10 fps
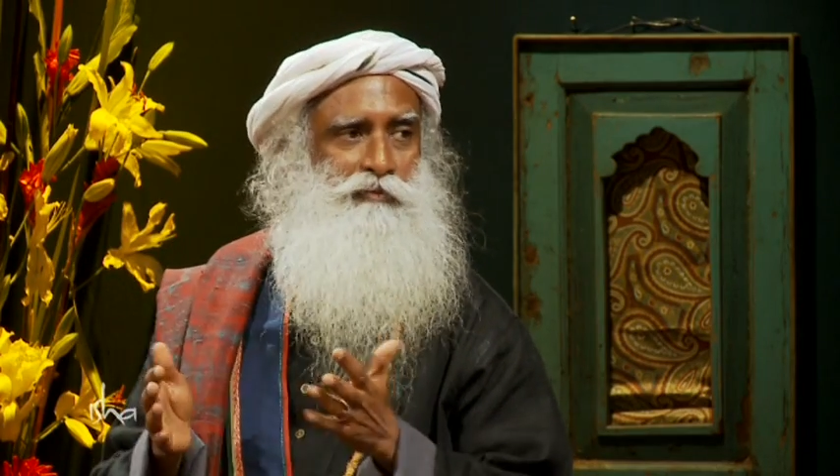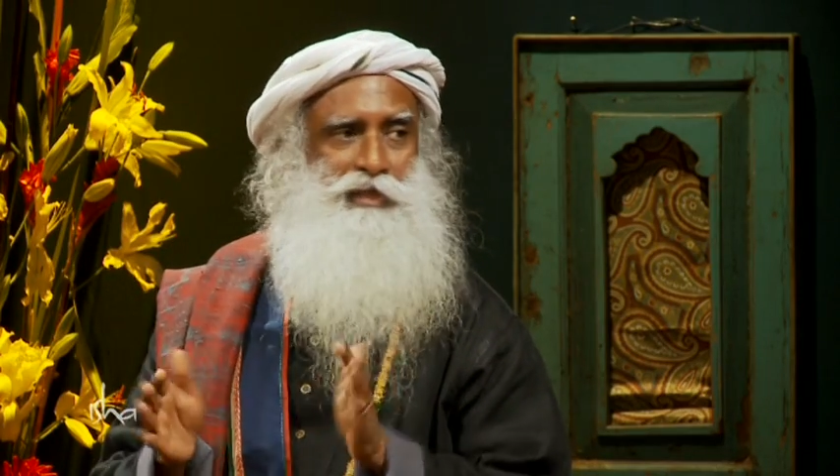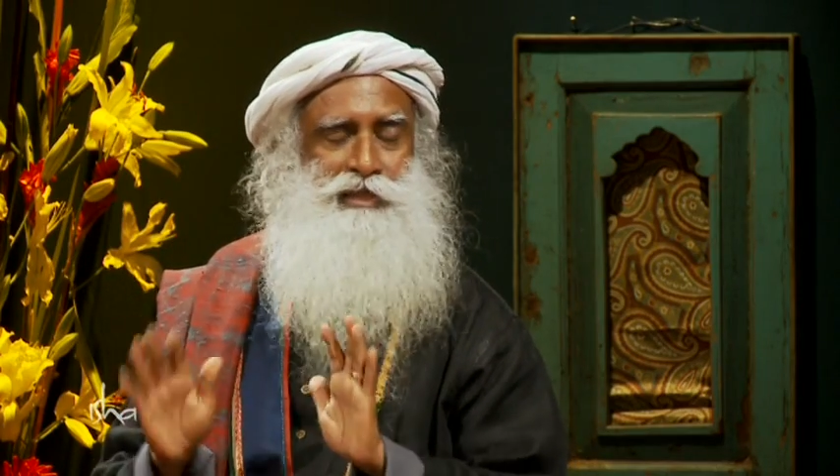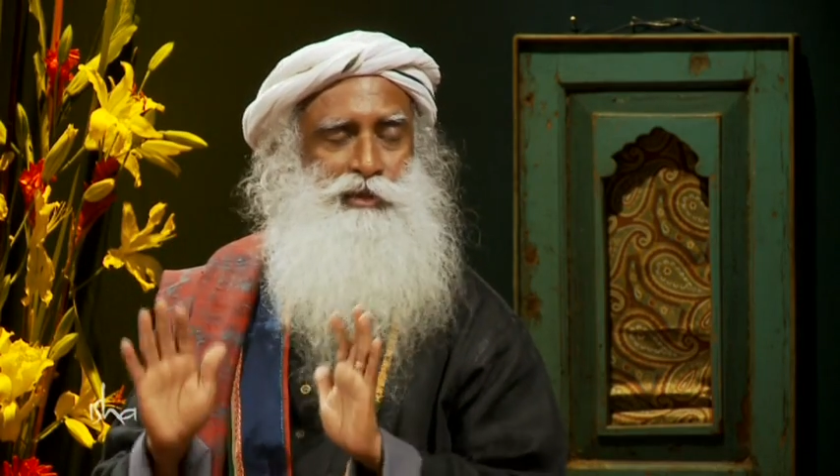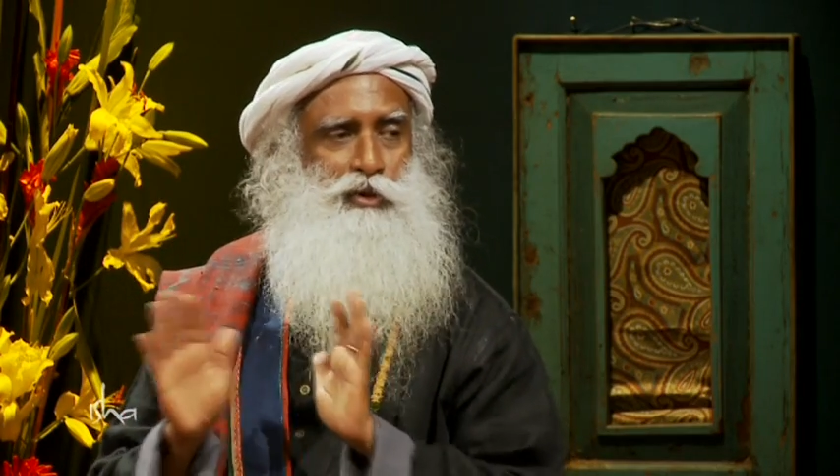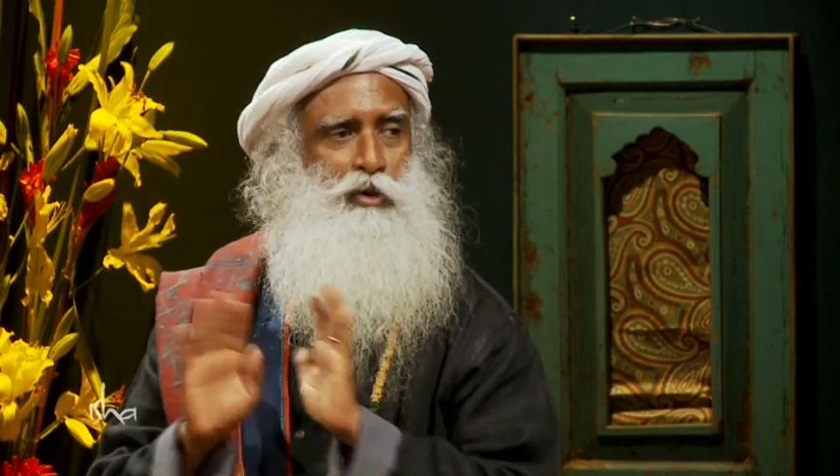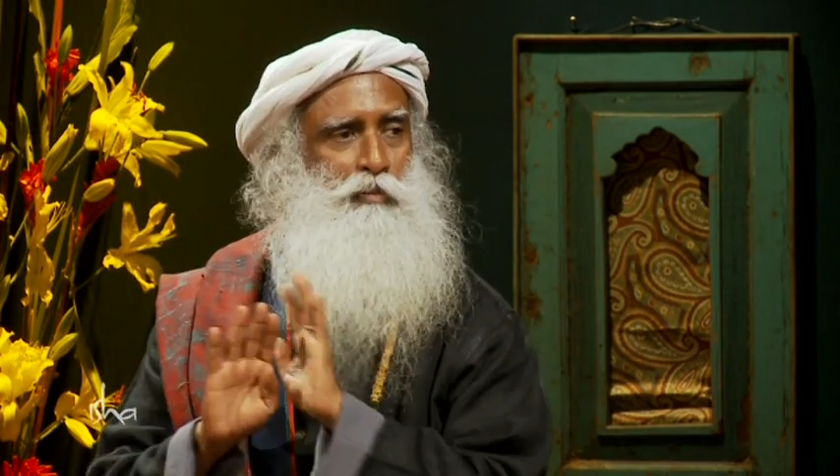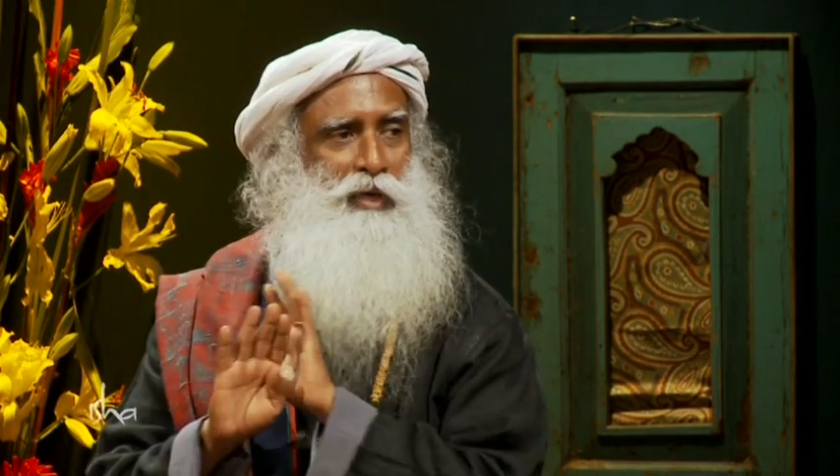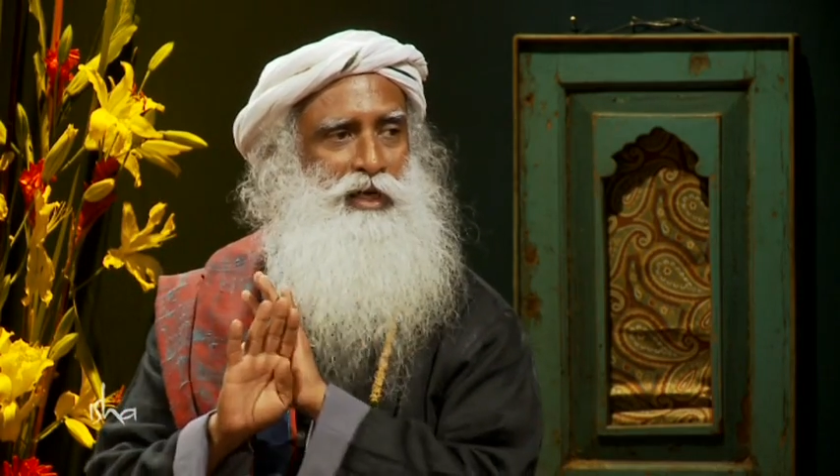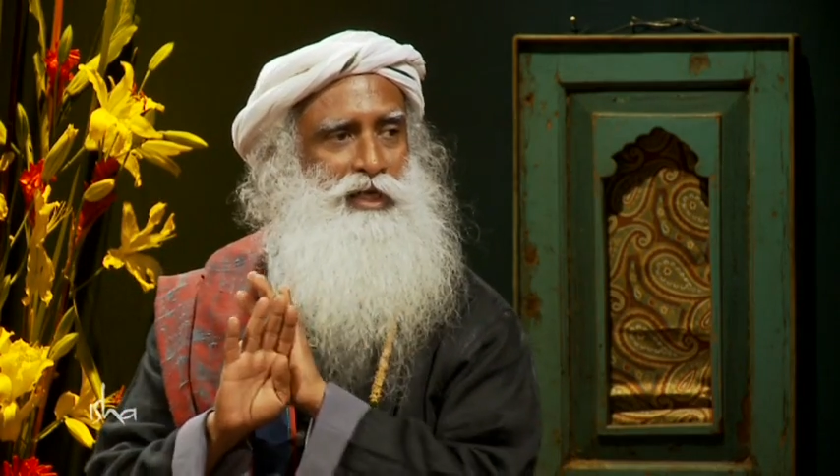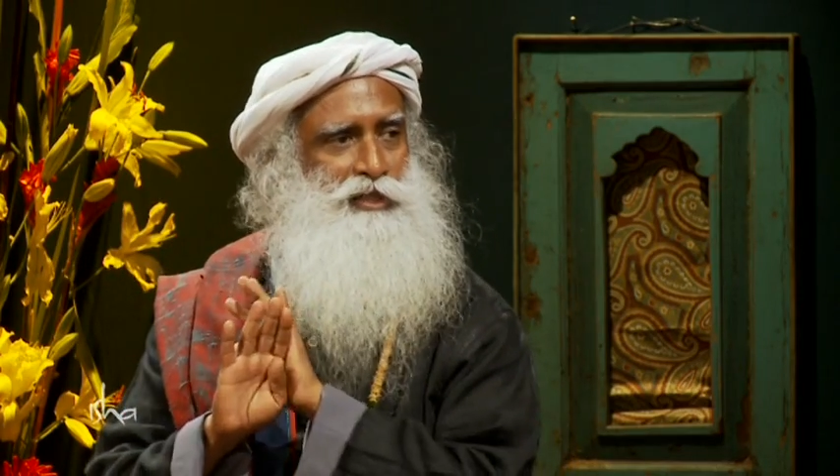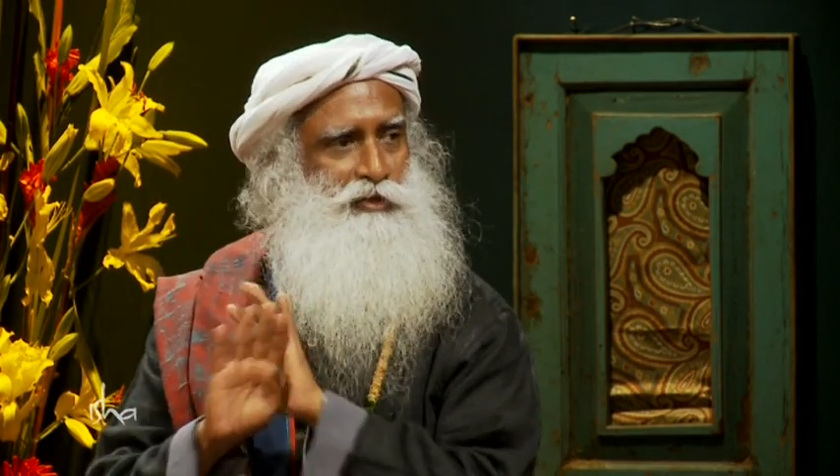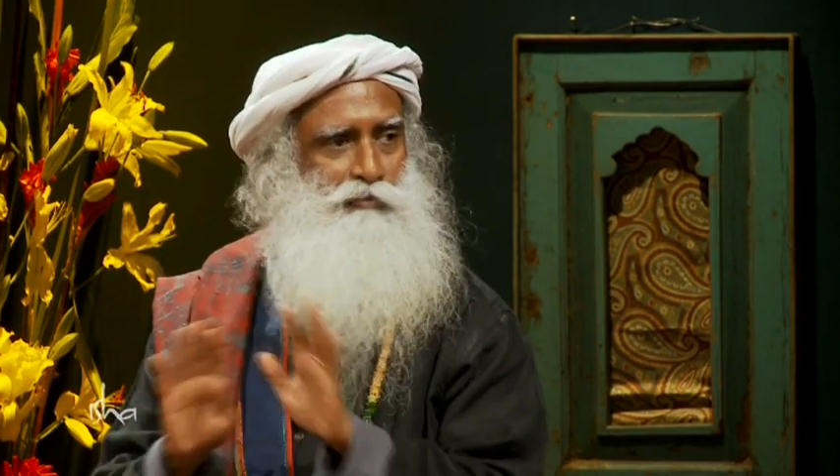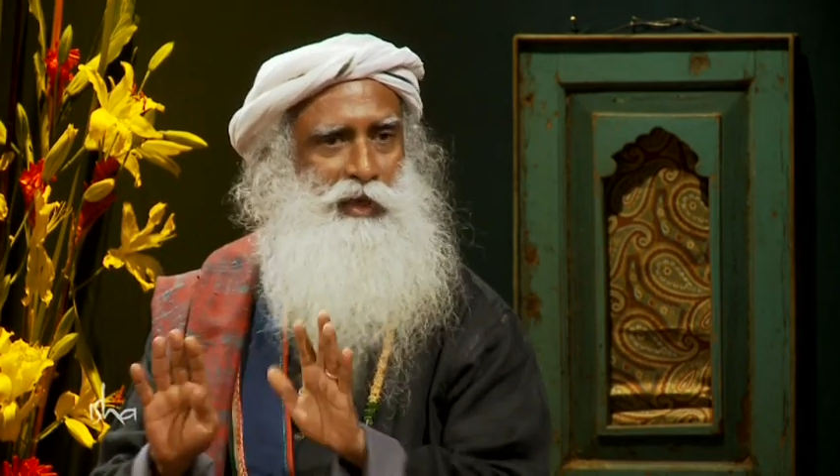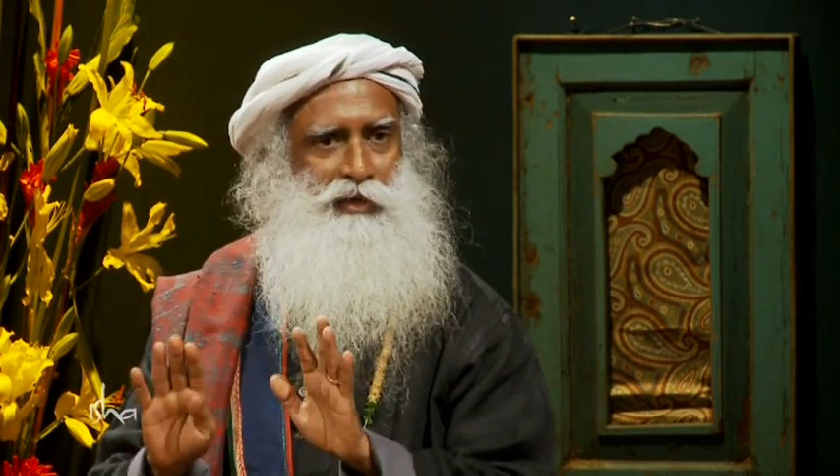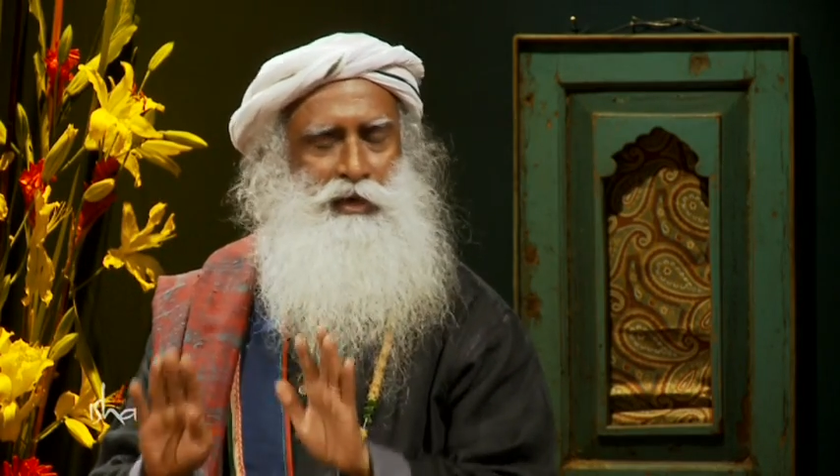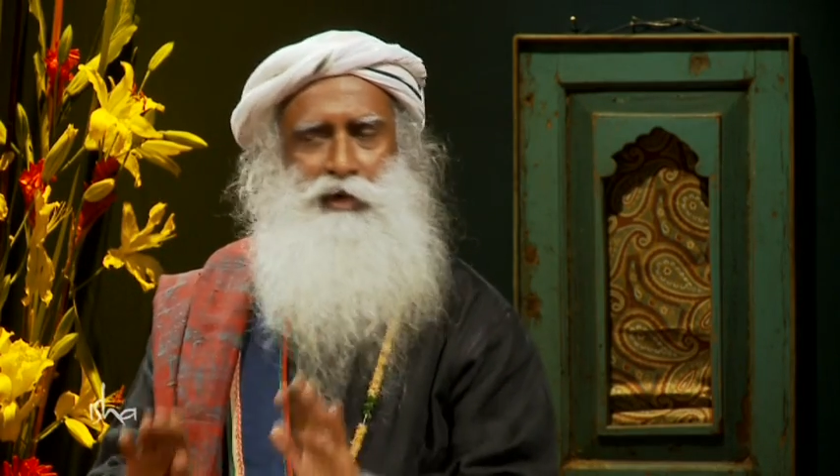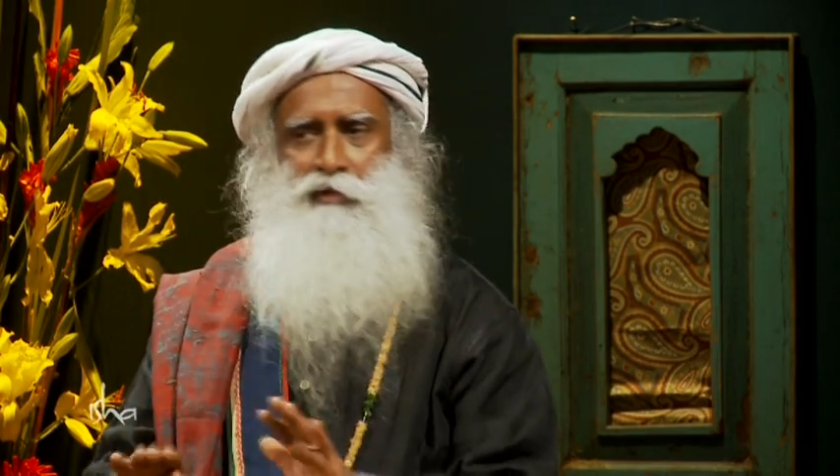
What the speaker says: which is no mean achievement.